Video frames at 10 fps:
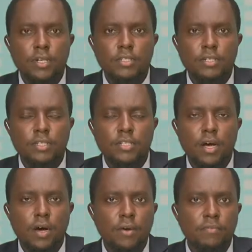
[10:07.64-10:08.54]
is, it is
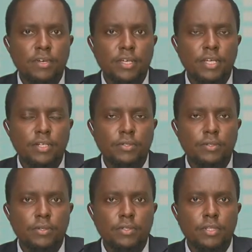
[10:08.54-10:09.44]
however, key to
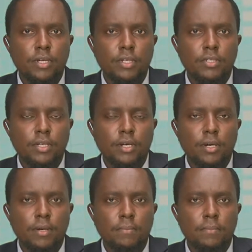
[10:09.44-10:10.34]
note that
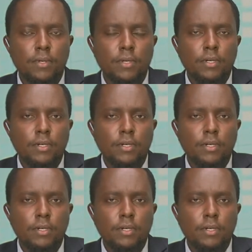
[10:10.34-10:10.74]
um,